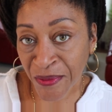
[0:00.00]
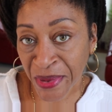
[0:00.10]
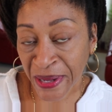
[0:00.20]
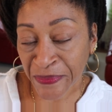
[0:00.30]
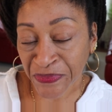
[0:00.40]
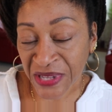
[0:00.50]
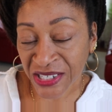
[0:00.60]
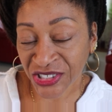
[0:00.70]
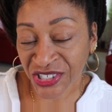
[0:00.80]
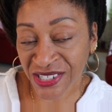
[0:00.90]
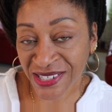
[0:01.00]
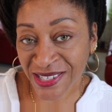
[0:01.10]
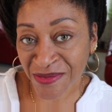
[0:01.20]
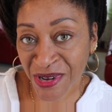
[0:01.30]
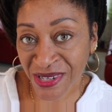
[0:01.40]
but that's just a
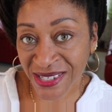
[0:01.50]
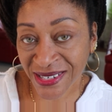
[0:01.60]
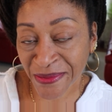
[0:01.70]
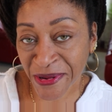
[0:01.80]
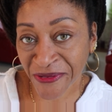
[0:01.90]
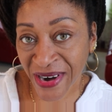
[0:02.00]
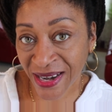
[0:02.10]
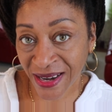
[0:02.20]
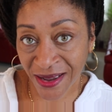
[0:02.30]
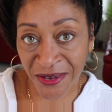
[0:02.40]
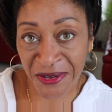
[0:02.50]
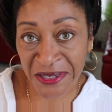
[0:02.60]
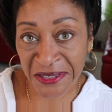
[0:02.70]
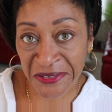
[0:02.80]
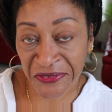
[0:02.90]
small snippet right now
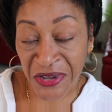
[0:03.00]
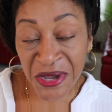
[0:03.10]
of